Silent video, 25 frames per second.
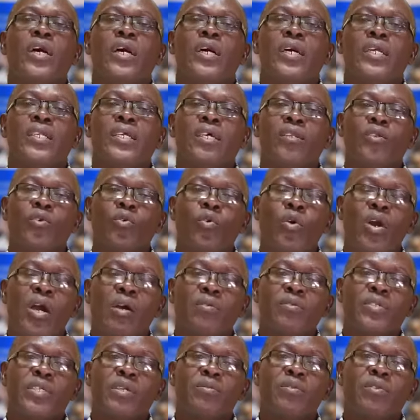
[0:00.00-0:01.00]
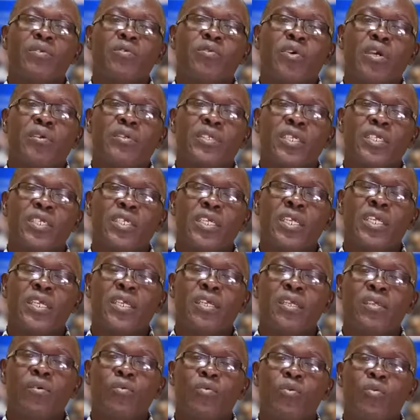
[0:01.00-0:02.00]
And then you will have 75, Session
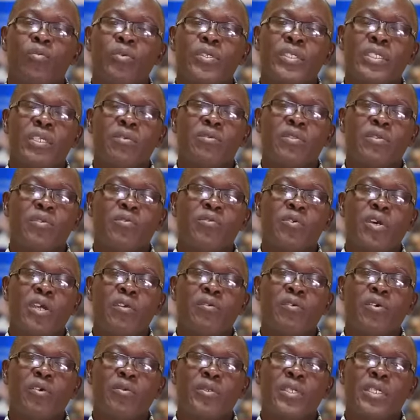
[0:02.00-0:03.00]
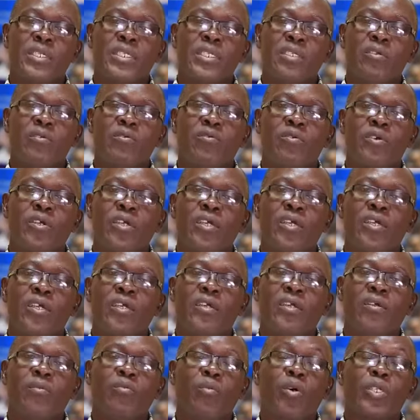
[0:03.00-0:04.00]
A will be 75 objective
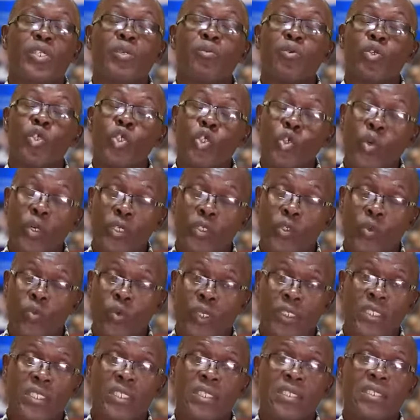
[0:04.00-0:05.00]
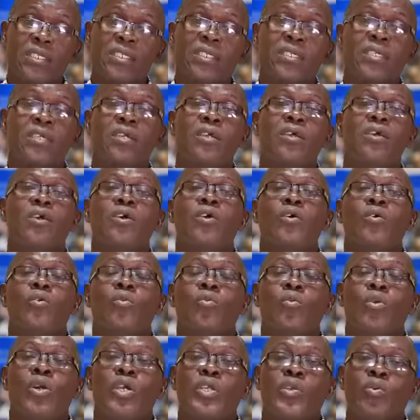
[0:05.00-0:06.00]
multiple choice questions,
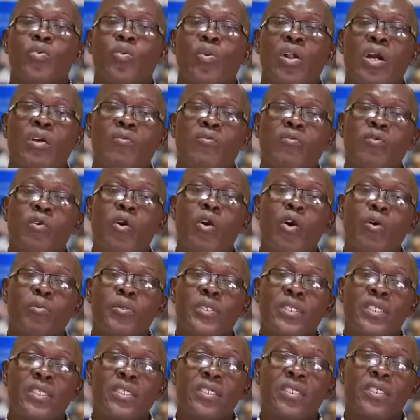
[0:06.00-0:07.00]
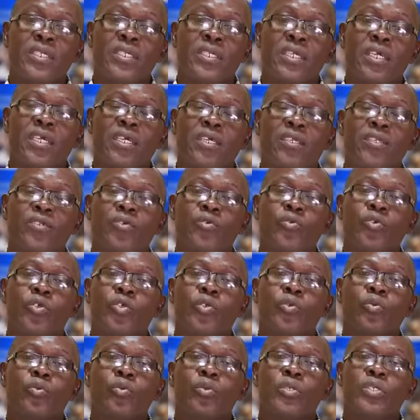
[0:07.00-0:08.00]
where you will have 4 options and you
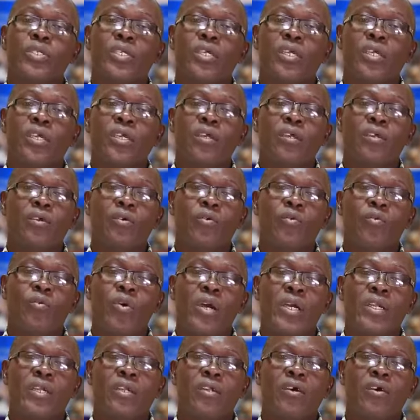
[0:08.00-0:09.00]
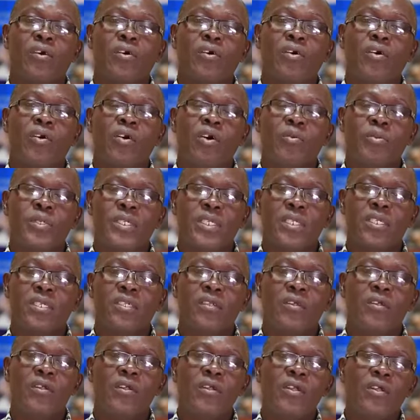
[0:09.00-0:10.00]
choose one option.
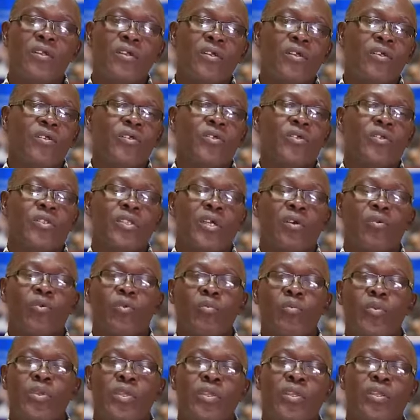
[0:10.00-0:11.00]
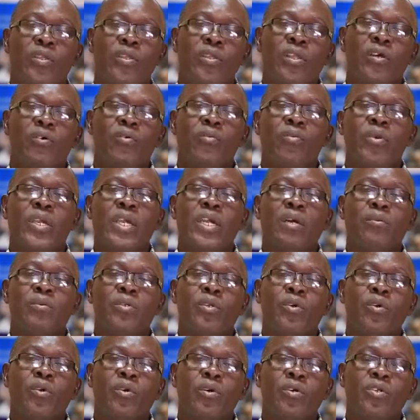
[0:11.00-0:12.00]
That will make up
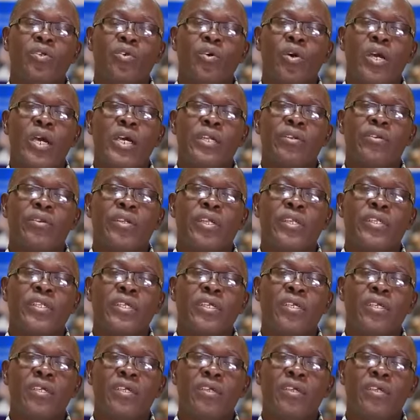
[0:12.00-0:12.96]
your 100